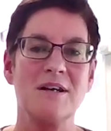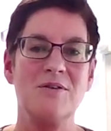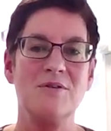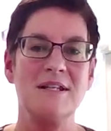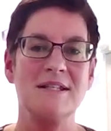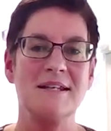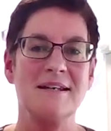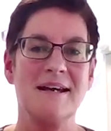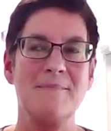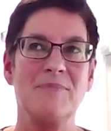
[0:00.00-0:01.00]
You know, these
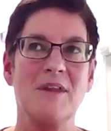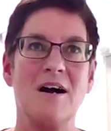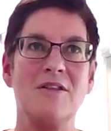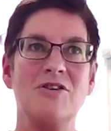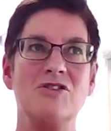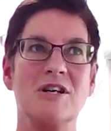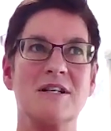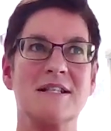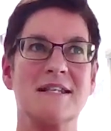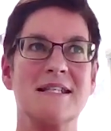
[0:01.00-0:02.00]
other
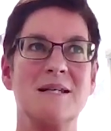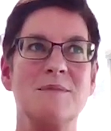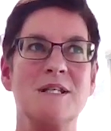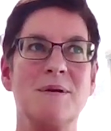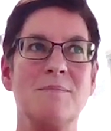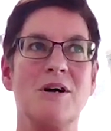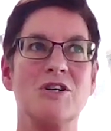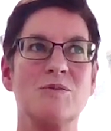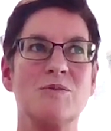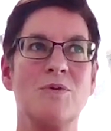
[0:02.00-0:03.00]
drugs that seem to be
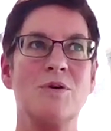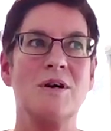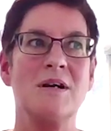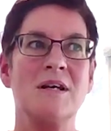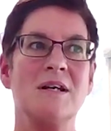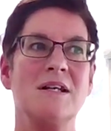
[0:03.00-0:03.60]
much more